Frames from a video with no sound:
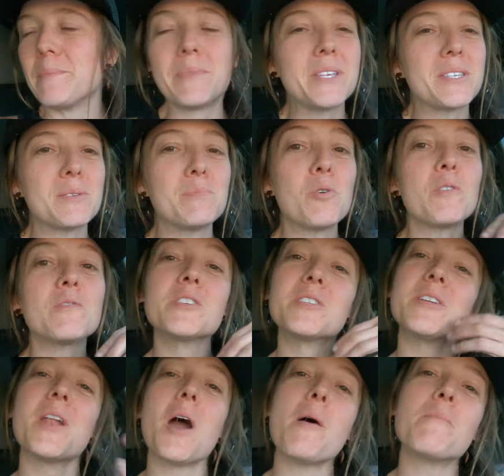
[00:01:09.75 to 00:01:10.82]
this is more of just
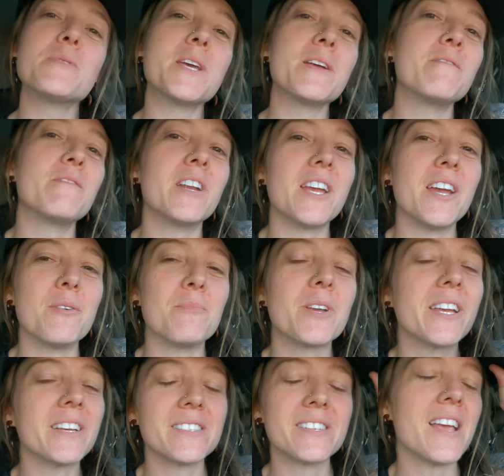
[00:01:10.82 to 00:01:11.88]
an update video
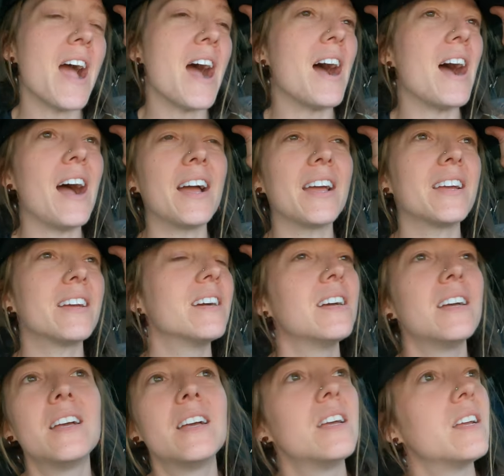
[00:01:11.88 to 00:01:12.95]
because yeah, I
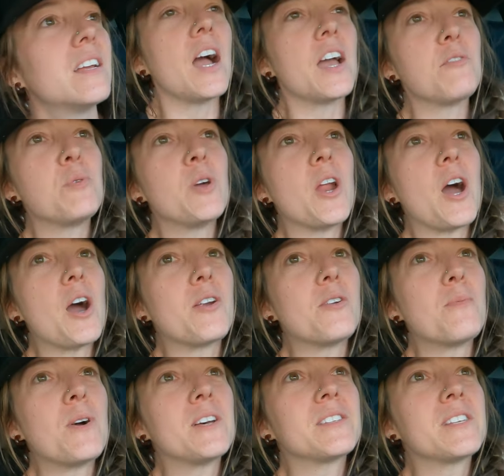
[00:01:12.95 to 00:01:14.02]
have been 100
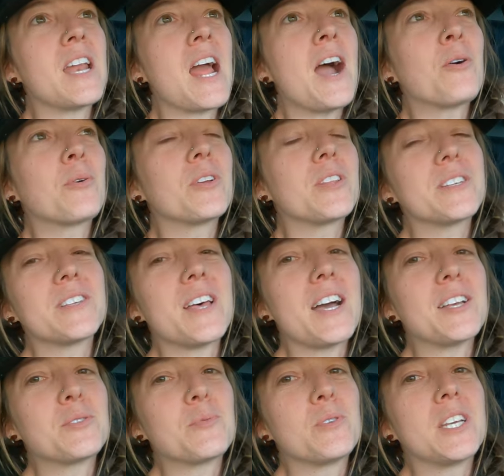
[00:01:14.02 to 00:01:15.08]
miles an hour this
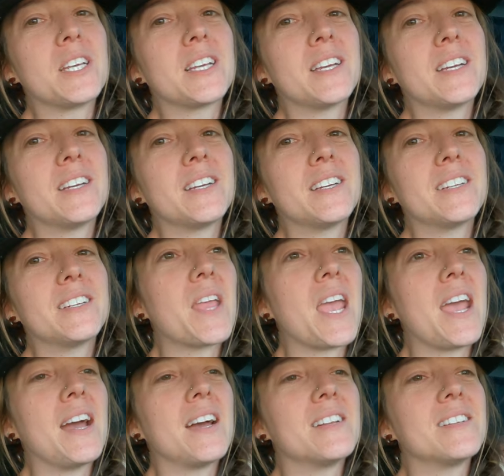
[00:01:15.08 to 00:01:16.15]
last week
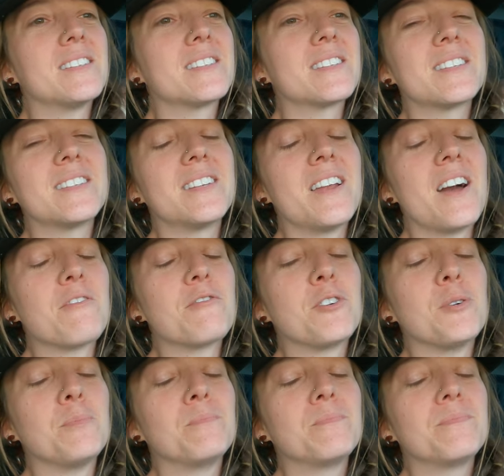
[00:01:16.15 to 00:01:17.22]
and did not
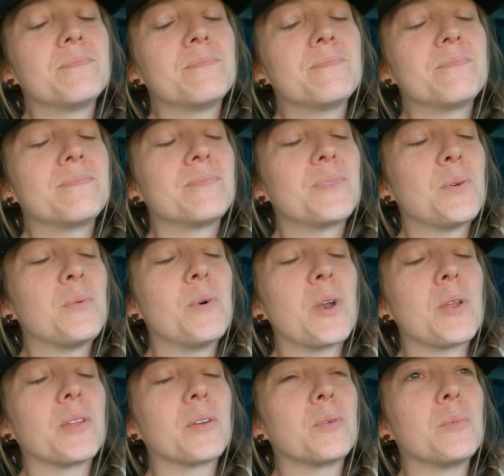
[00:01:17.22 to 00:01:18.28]
film
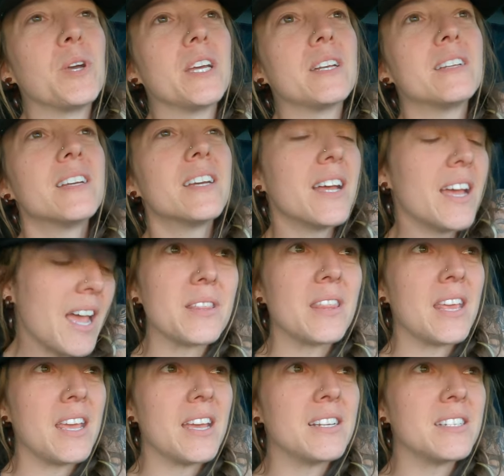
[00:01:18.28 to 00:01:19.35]
one little bit.
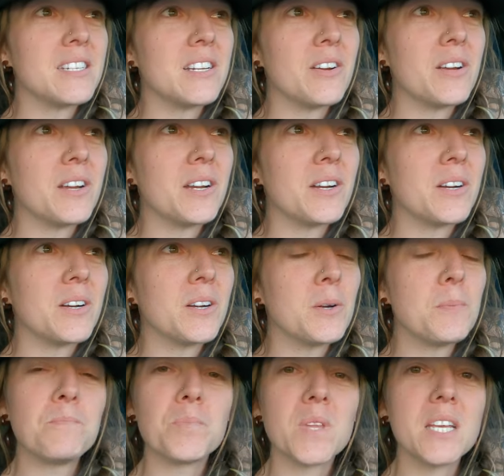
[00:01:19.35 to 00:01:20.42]
The
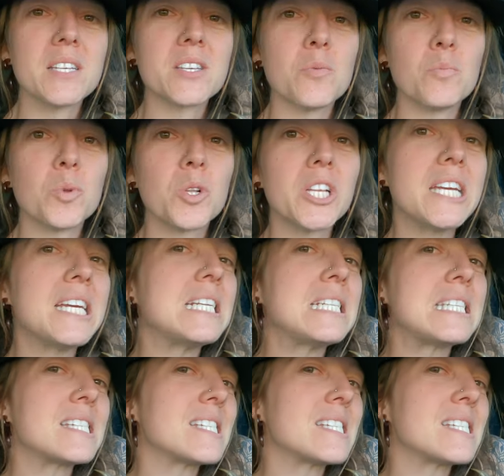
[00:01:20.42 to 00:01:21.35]
interior is complete.